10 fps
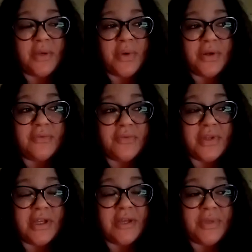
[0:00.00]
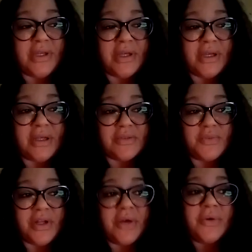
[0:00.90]
wonderful thing because
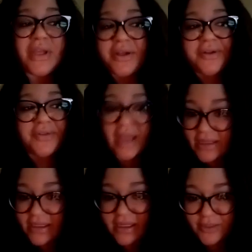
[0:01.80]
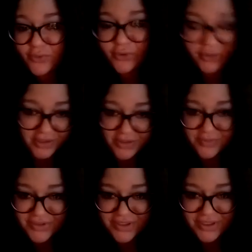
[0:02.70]
we don't hear that anymore in the
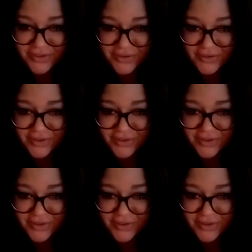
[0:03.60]
music industry.